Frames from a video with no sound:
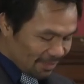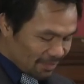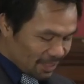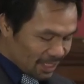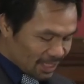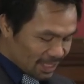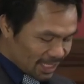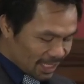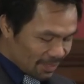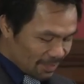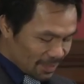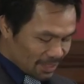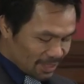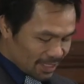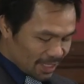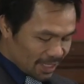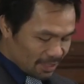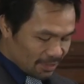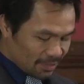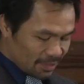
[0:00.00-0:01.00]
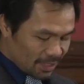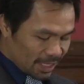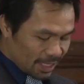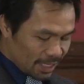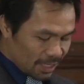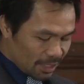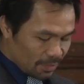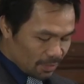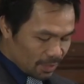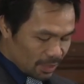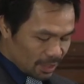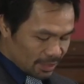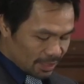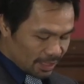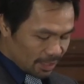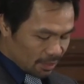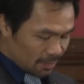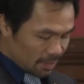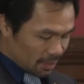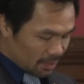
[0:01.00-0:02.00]
If this give and take today were a
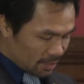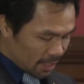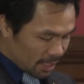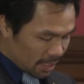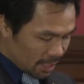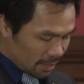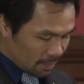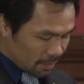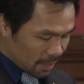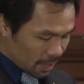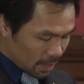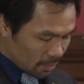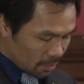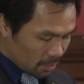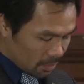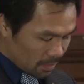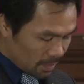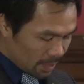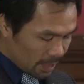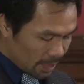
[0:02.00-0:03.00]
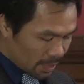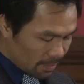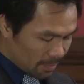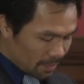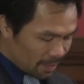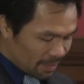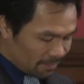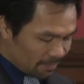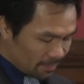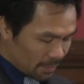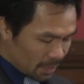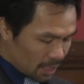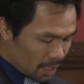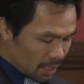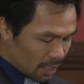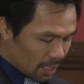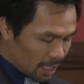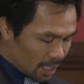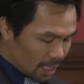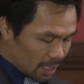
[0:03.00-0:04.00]
tale of the tape, I would be a
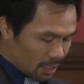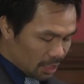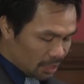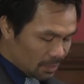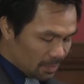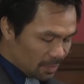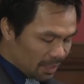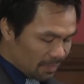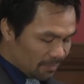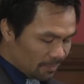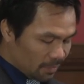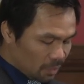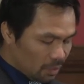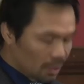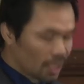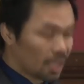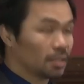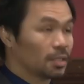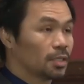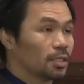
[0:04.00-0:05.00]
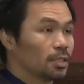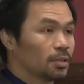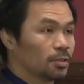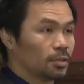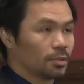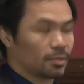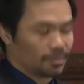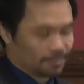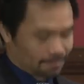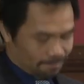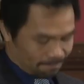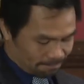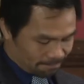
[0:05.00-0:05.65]
respectful underdog.